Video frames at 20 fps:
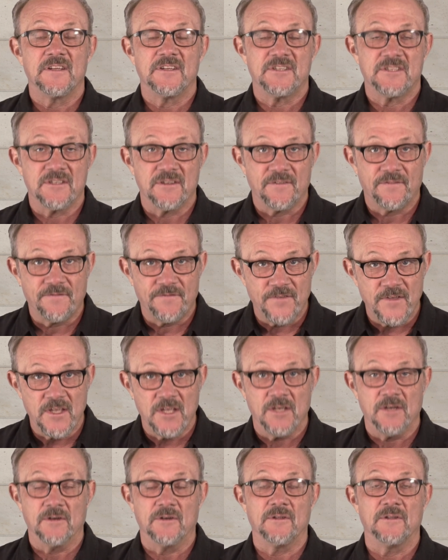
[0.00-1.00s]
to
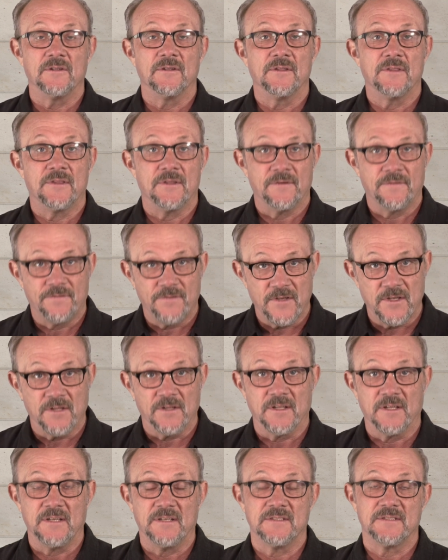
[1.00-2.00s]
feel the
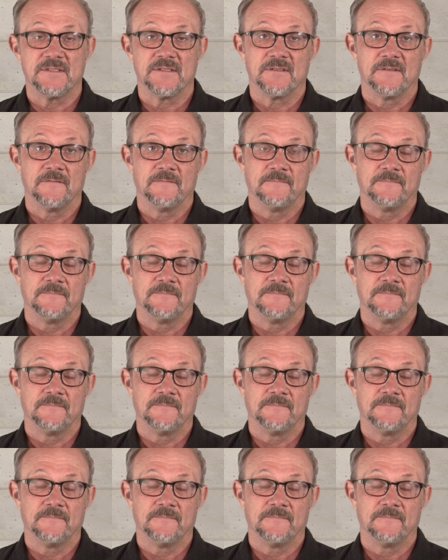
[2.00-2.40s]
feelings.